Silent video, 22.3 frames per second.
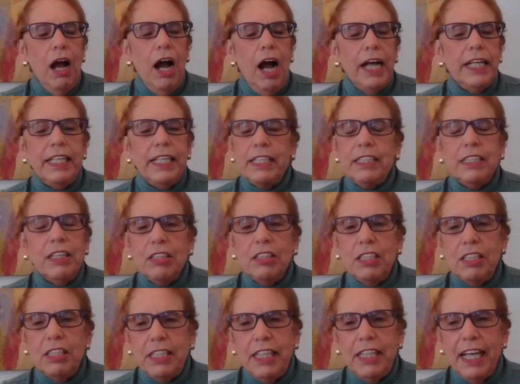I didn't
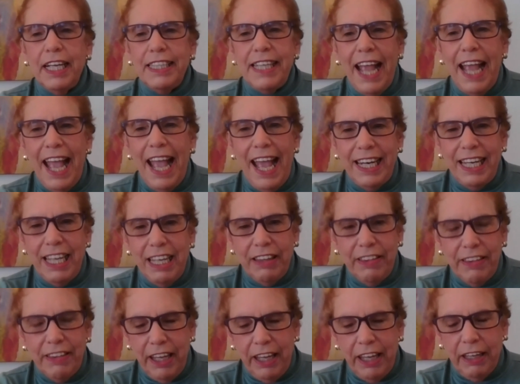understand
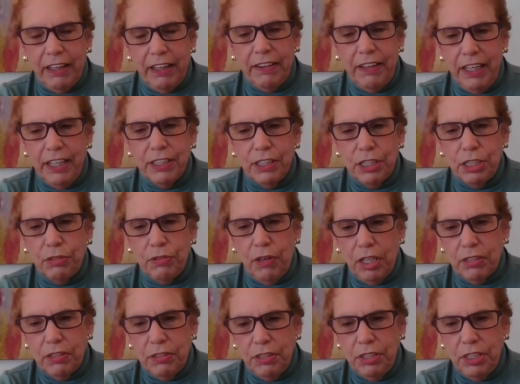anything the
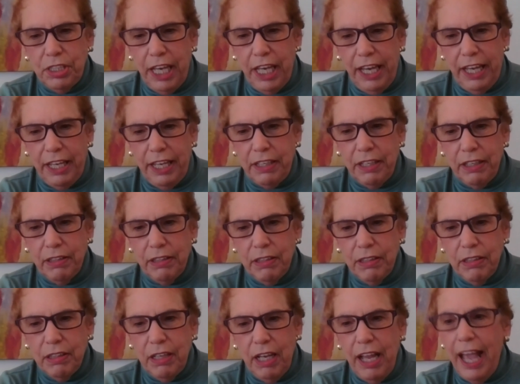instructor said,
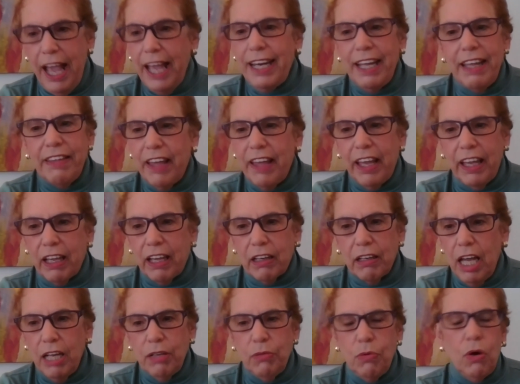
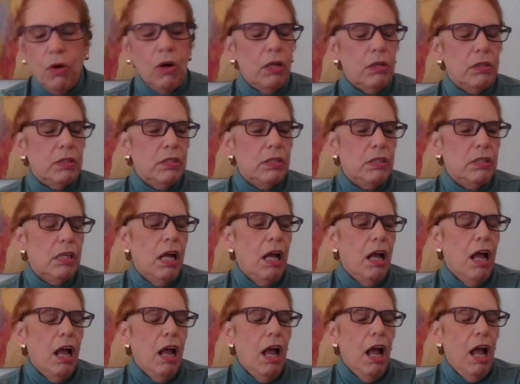anything at all.
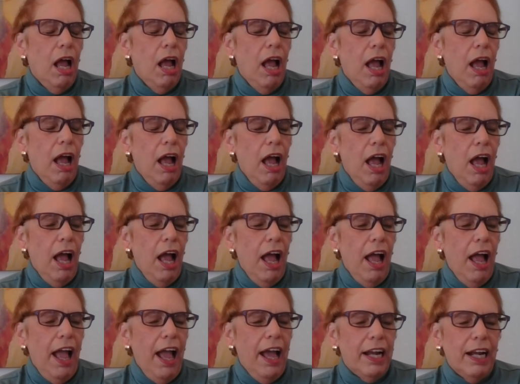
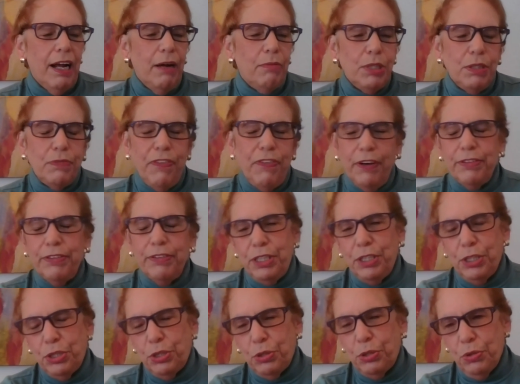And I was very
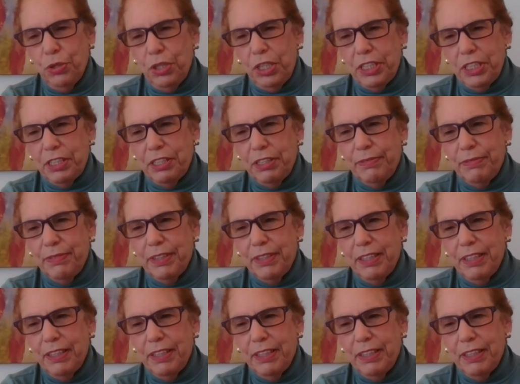distraught.